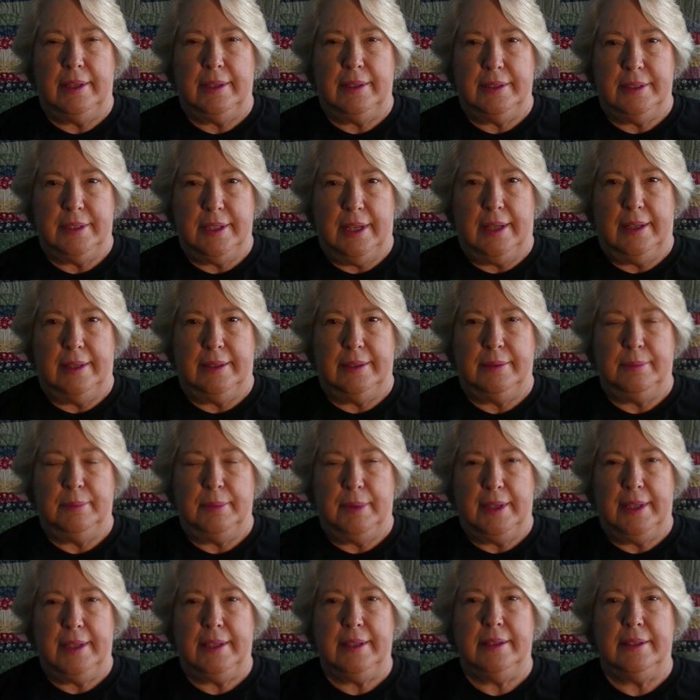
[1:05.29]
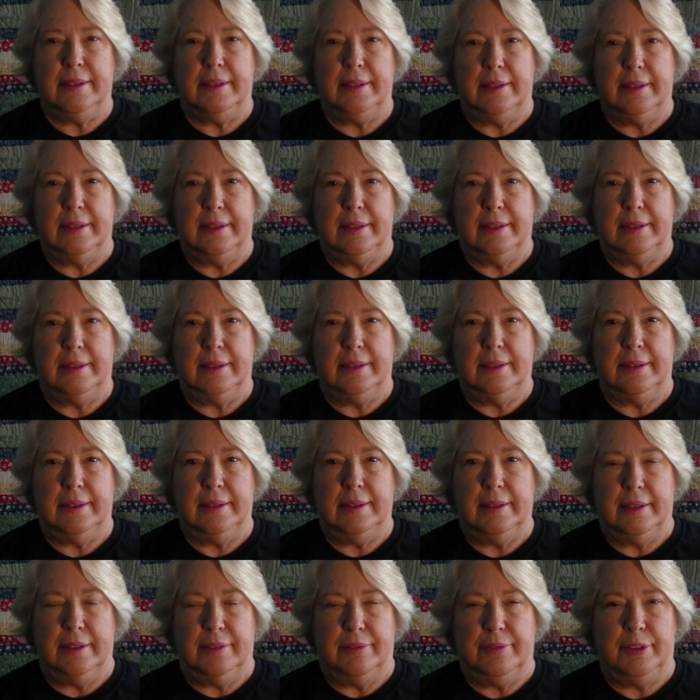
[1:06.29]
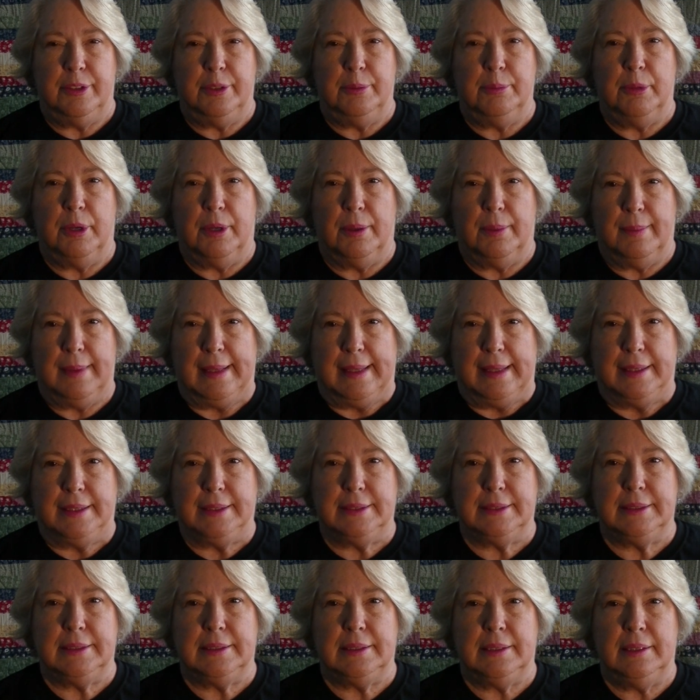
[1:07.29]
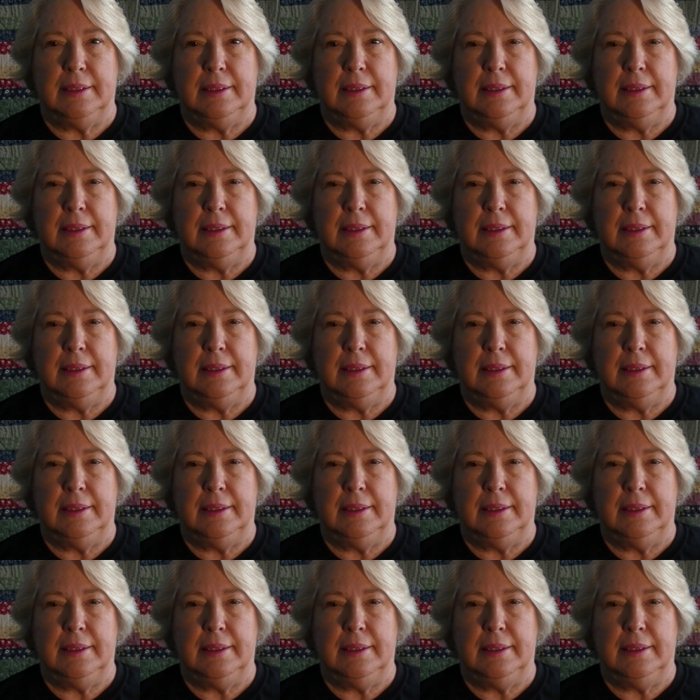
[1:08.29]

done with in a few more weeks.